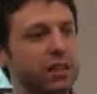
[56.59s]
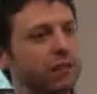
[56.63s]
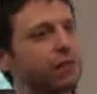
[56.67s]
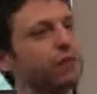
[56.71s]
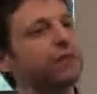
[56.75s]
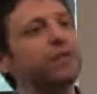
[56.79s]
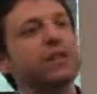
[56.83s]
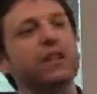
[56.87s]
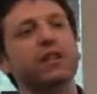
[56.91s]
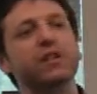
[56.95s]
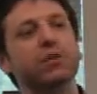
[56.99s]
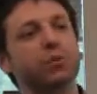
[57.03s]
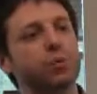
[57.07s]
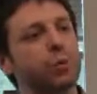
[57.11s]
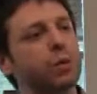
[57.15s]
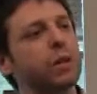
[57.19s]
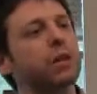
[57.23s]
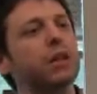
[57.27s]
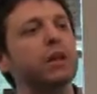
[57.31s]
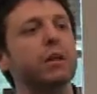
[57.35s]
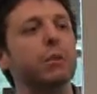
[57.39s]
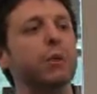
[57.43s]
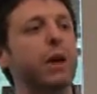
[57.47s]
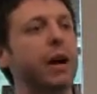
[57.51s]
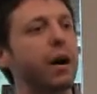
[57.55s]
fits
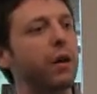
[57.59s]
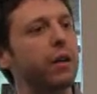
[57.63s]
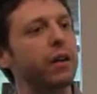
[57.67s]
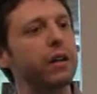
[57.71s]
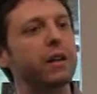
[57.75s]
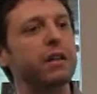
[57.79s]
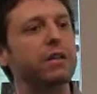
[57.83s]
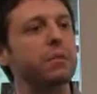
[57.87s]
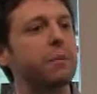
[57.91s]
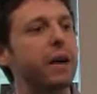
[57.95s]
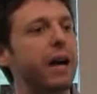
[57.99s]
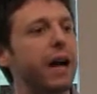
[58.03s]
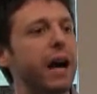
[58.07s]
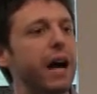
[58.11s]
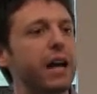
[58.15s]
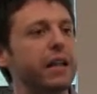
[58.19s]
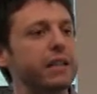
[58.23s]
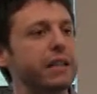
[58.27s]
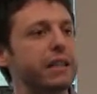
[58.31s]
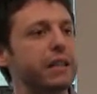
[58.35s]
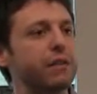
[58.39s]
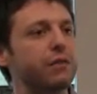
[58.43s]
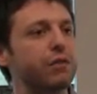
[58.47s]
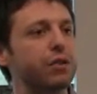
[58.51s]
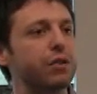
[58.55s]
really well into my
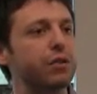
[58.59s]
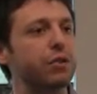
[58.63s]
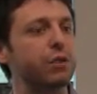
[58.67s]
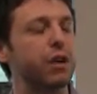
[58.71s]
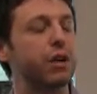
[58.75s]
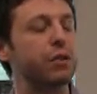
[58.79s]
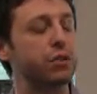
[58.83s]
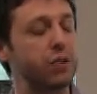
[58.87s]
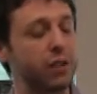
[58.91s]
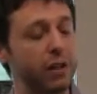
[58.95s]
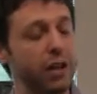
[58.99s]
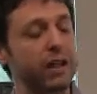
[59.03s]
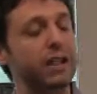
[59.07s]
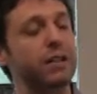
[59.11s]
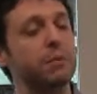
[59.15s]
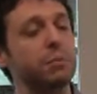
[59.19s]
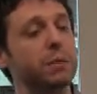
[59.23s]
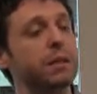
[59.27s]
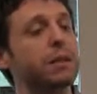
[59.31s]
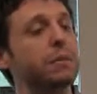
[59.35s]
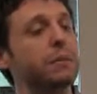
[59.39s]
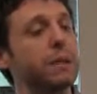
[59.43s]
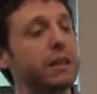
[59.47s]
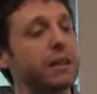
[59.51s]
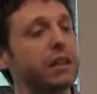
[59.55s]
IT infrastructure and I can
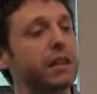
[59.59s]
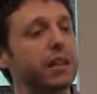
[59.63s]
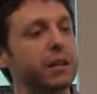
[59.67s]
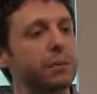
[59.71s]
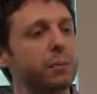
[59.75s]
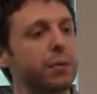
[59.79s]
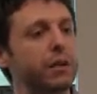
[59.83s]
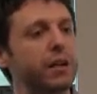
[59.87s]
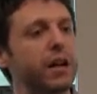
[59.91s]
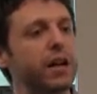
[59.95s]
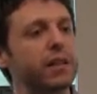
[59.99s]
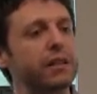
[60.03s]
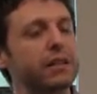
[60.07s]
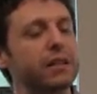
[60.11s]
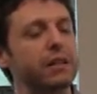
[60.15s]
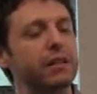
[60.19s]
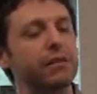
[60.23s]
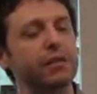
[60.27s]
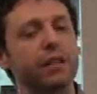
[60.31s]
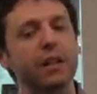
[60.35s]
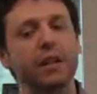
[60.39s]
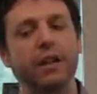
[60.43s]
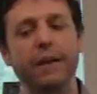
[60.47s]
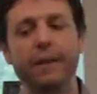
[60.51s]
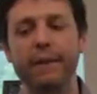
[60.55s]
be immediately productive.